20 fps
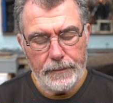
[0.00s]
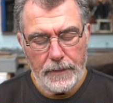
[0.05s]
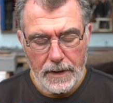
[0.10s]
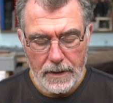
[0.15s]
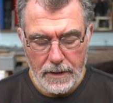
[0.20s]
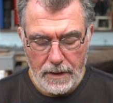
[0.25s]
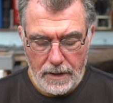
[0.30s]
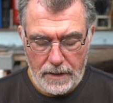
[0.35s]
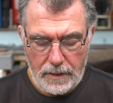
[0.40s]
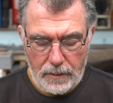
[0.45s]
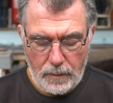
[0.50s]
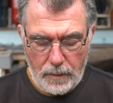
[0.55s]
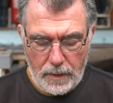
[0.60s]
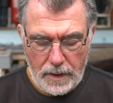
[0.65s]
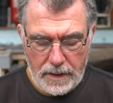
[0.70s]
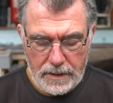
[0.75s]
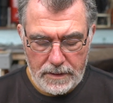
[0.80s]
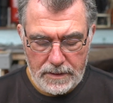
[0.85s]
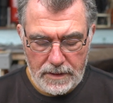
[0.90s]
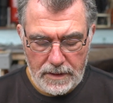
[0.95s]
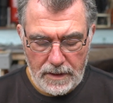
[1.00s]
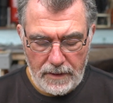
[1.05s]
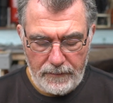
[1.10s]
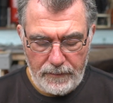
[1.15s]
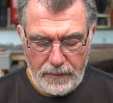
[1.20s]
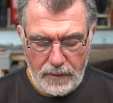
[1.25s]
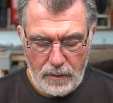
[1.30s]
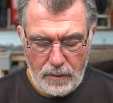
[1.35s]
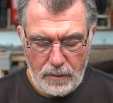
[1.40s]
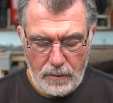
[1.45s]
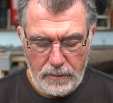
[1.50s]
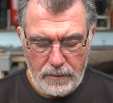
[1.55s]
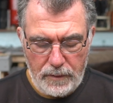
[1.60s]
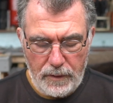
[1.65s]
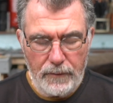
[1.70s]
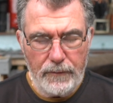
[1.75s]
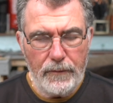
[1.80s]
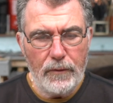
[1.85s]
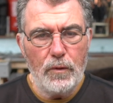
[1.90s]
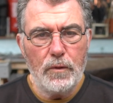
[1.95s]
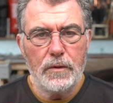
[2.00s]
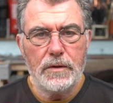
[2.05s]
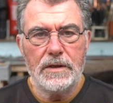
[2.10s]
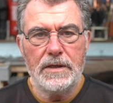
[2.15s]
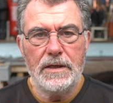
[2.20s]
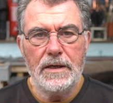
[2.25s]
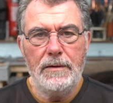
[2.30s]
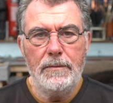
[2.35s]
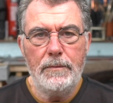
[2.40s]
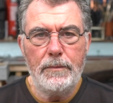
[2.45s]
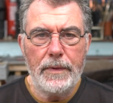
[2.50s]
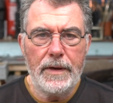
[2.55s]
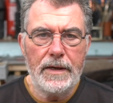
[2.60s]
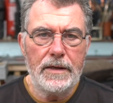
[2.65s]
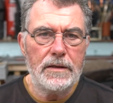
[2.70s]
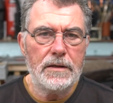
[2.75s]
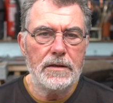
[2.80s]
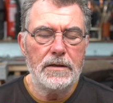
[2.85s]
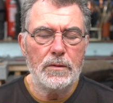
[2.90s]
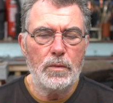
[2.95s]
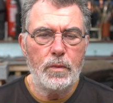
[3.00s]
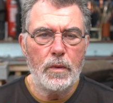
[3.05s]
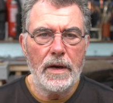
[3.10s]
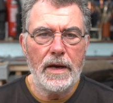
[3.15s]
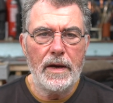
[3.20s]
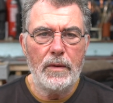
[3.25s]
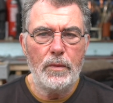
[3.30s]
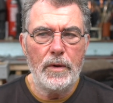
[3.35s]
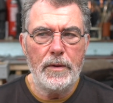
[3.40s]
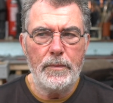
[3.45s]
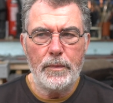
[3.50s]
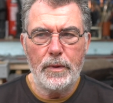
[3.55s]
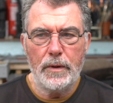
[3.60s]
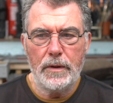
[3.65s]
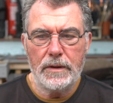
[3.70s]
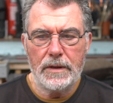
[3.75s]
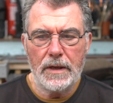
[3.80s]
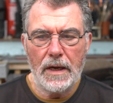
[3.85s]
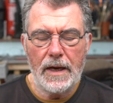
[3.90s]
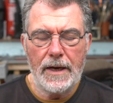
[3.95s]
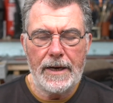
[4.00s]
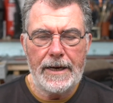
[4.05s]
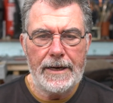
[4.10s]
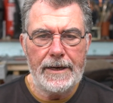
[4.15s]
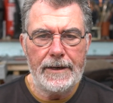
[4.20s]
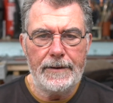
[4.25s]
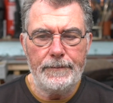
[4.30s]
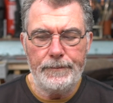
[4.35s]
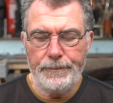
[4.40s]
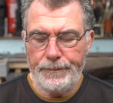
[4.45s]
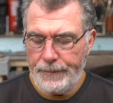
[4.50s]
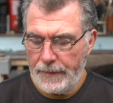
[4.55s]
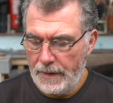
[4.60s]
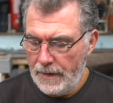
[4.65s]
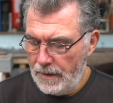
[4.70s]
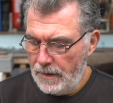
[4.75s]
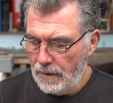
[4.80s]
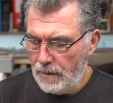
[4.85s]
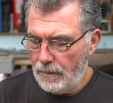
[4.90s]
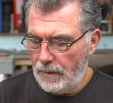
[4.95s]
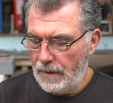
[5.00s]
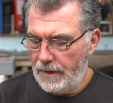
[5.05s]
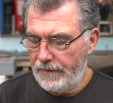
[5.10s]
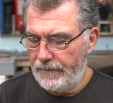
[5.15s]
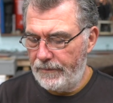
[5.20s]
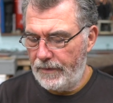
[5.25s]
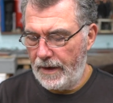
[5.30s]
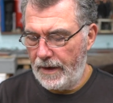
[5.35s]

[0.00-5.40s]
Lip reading: In other words, if you've all seen pictures where we put, well, if